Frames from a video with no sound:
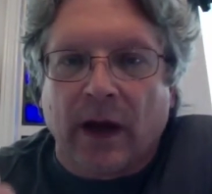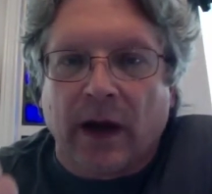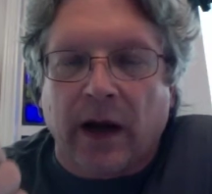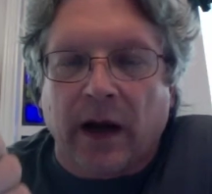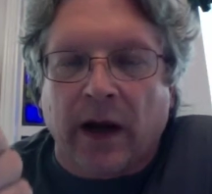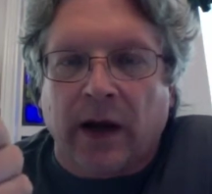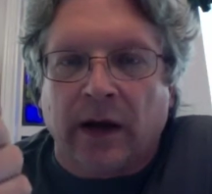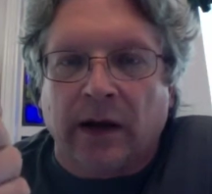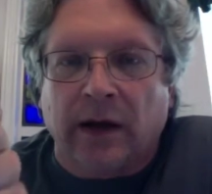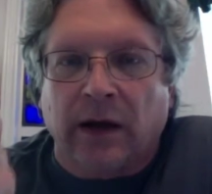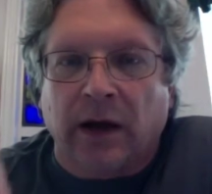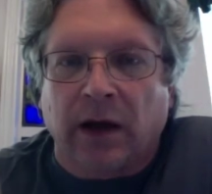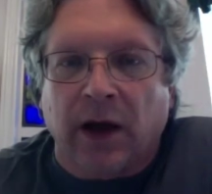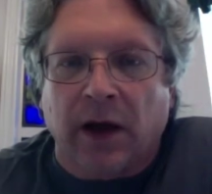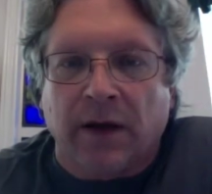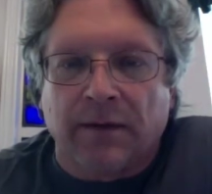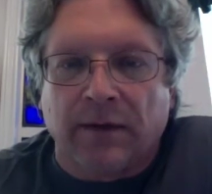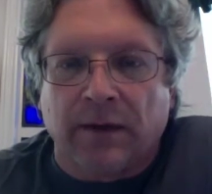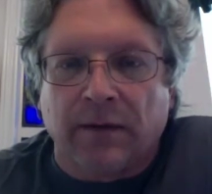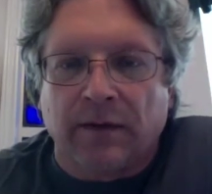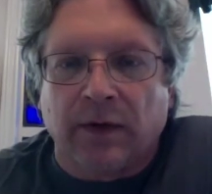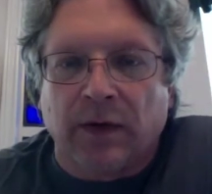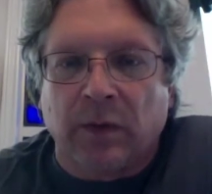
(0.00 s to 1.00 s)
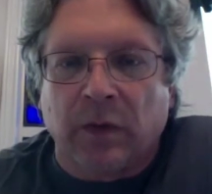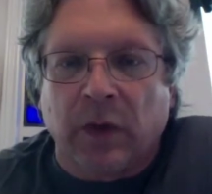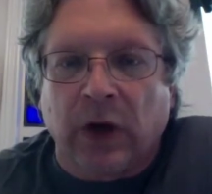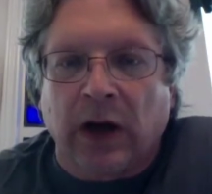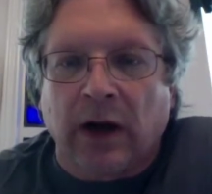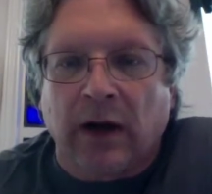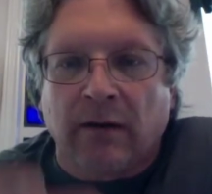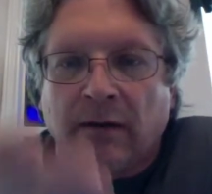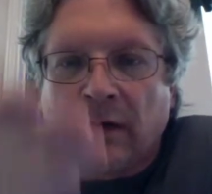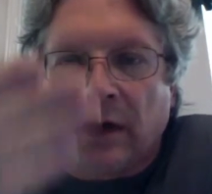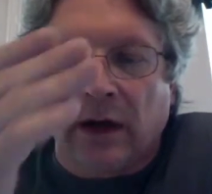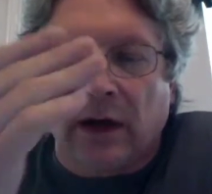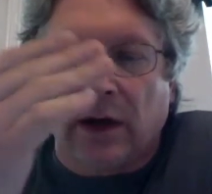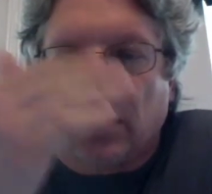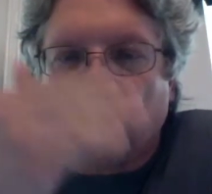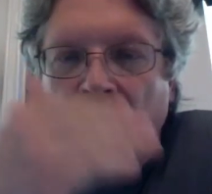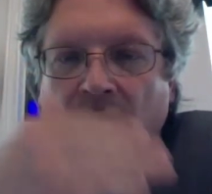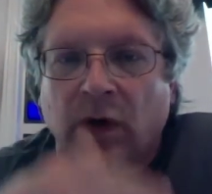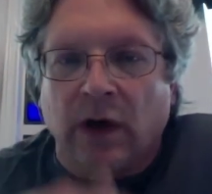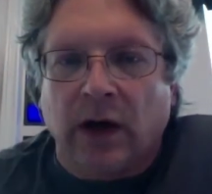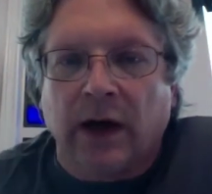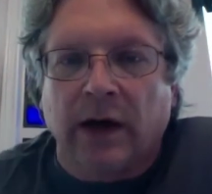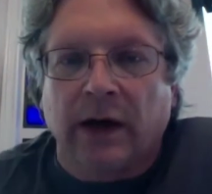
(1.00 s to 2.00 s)
and the love of the beloved and the
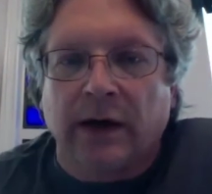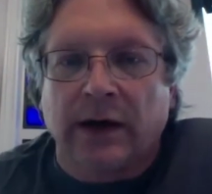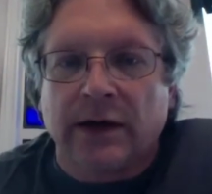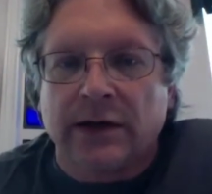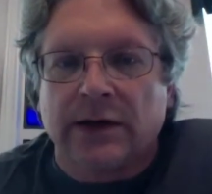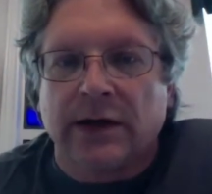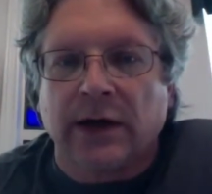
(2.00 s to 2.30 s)
willingness